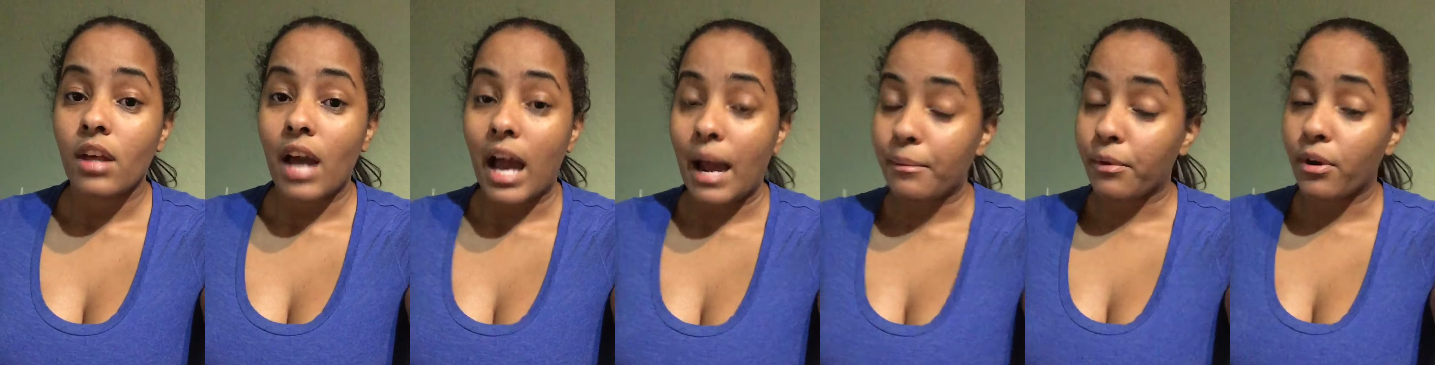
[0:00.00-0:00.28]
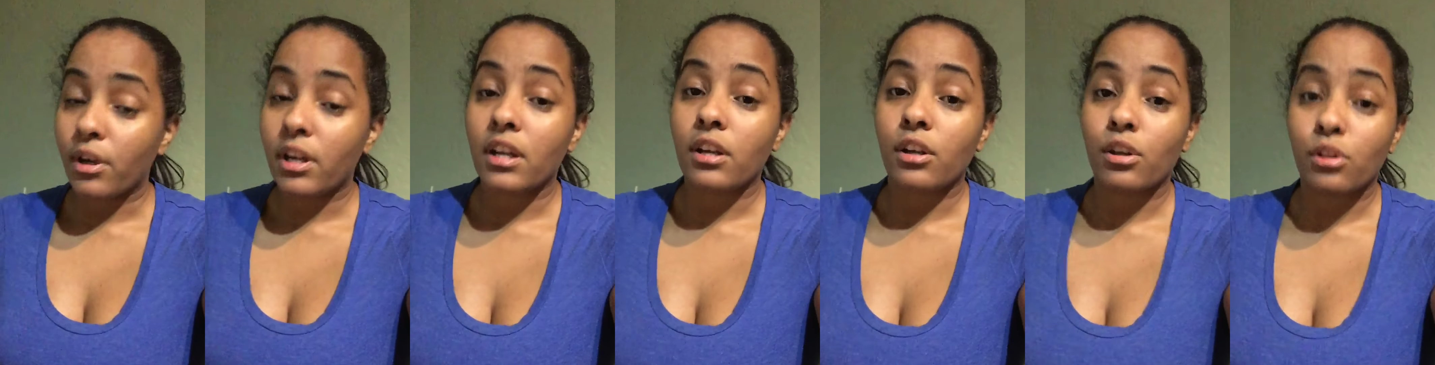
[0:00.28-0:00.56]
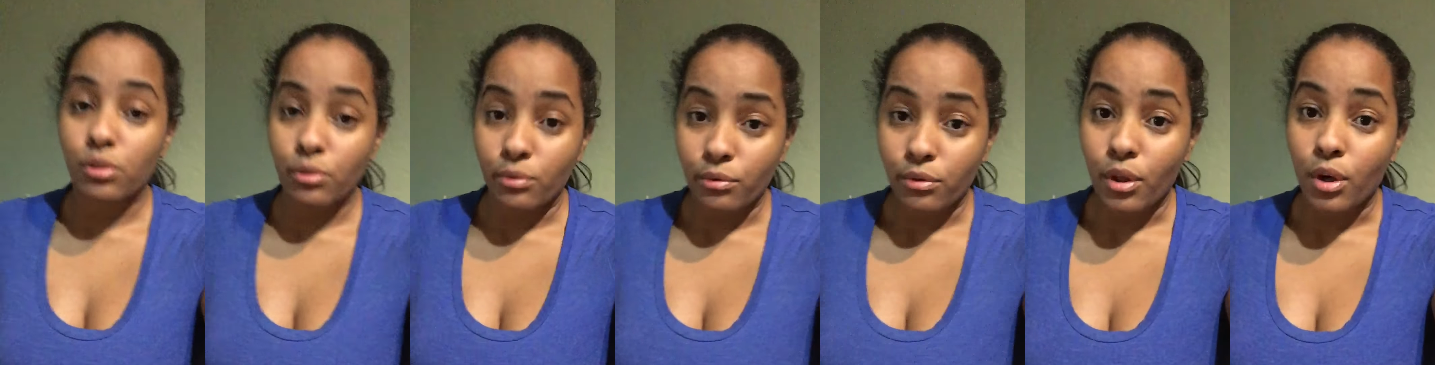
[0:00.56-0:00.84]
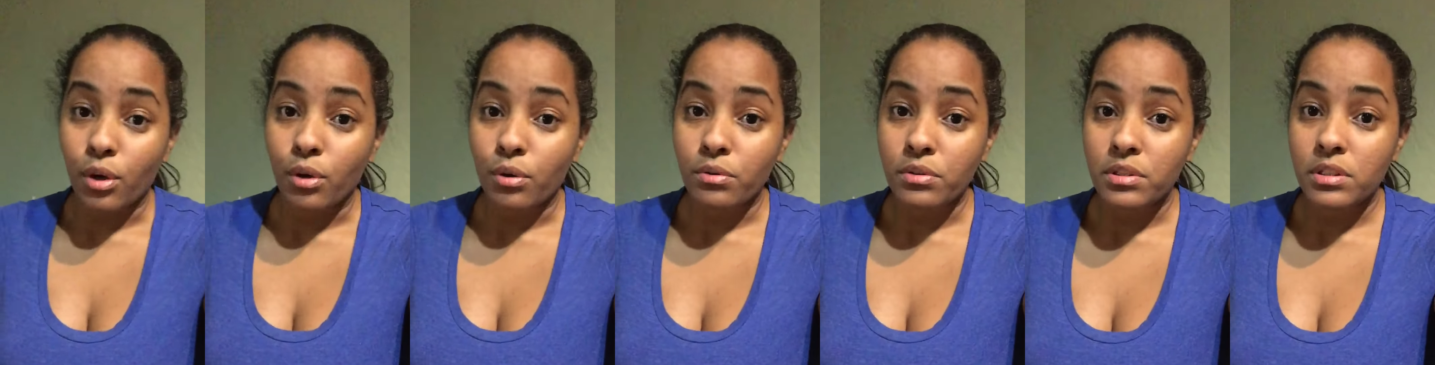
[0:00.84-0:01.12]
I'm going to glue
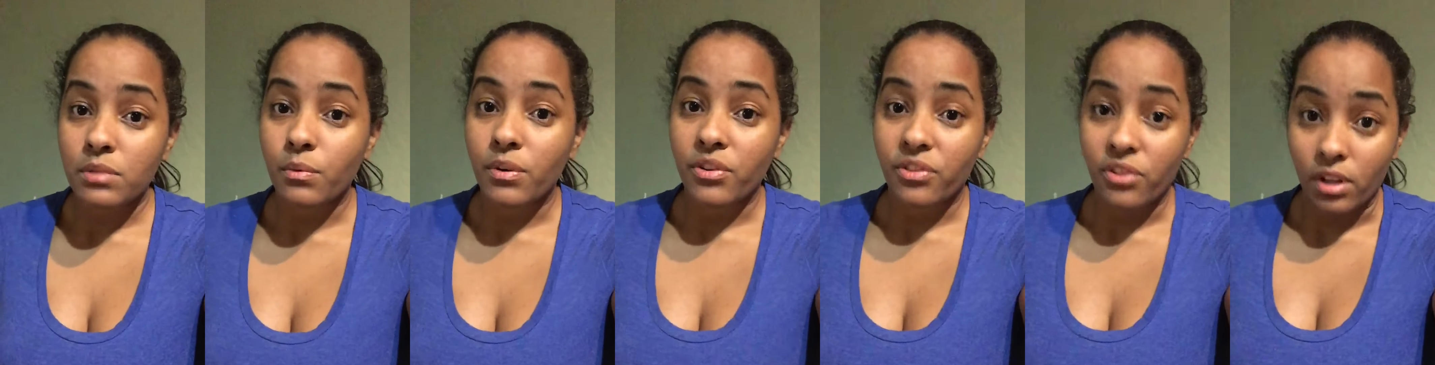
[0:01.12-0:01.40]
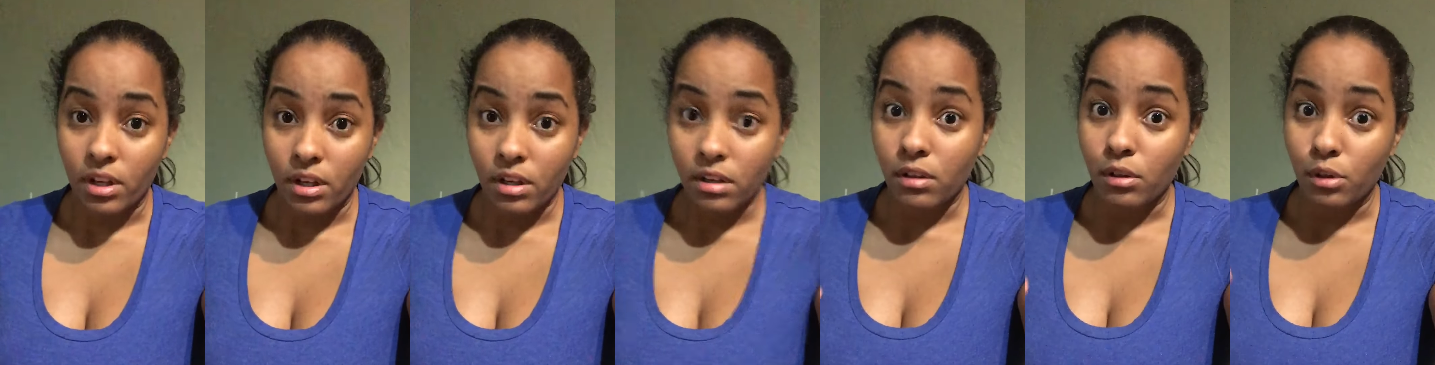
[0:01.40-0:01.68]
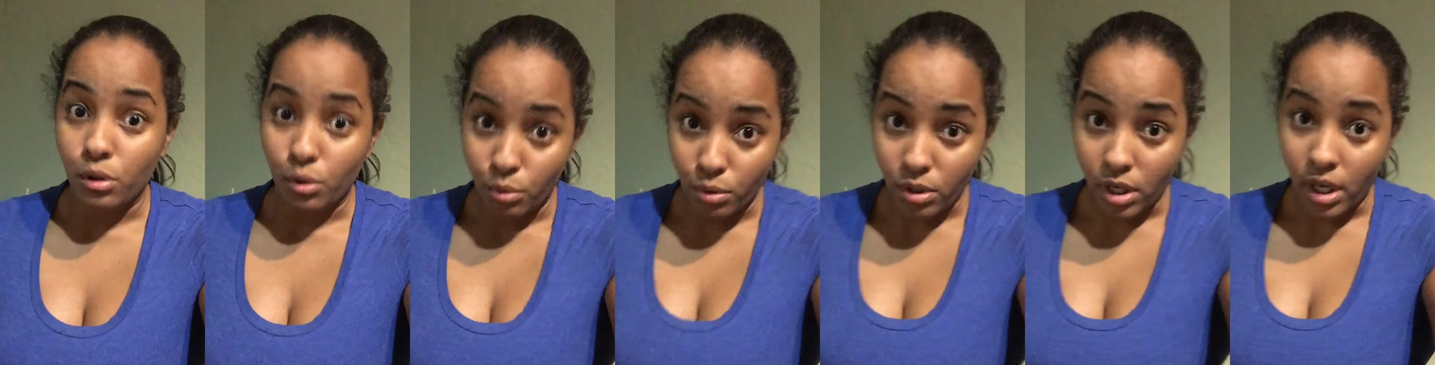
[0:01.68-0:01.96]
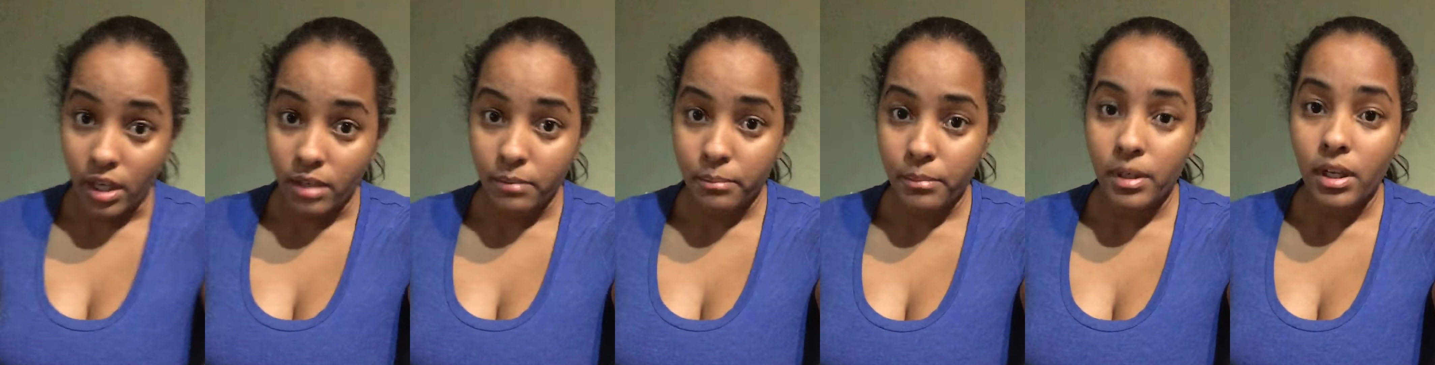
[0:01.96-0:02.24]
those with a glue
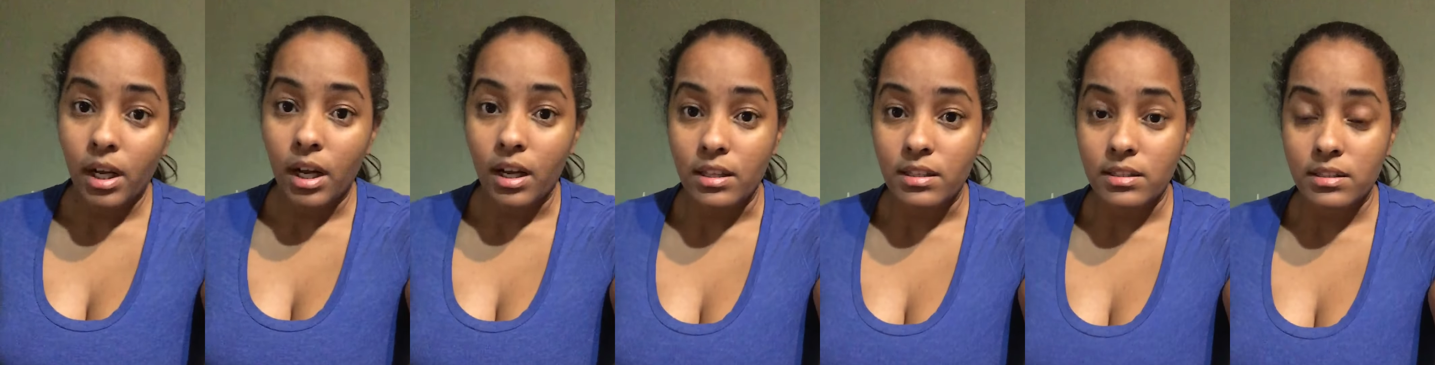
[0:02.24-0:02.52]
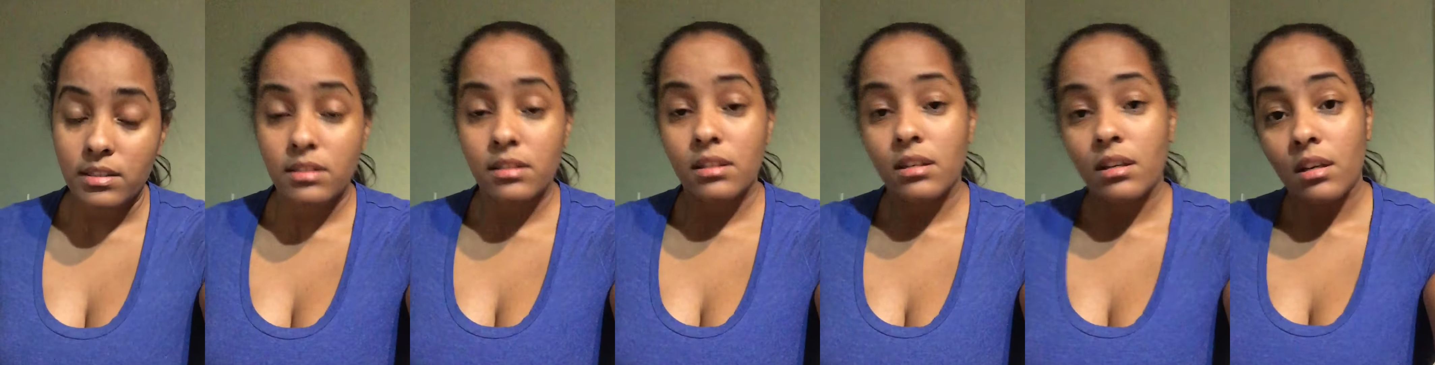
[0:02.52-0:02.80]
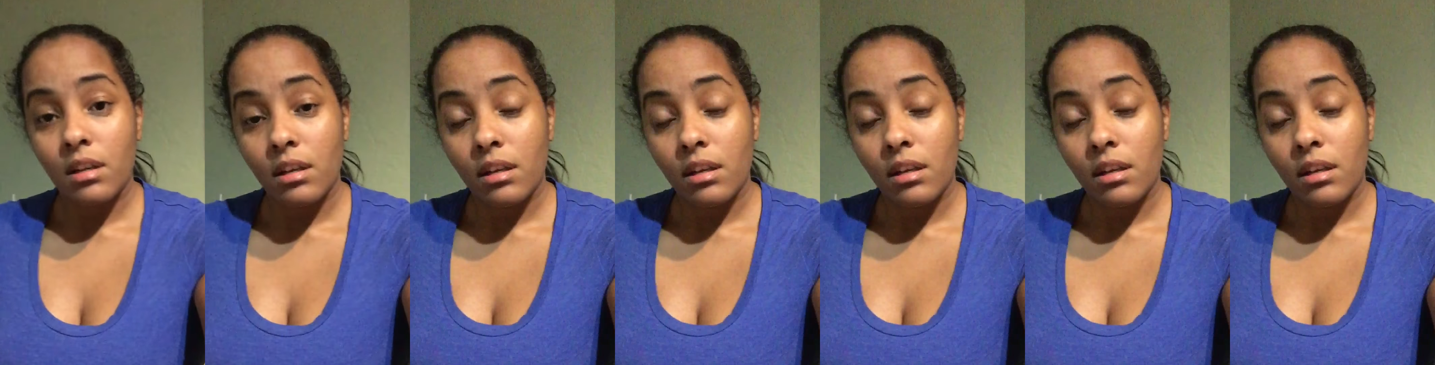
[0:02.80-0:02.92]
gun because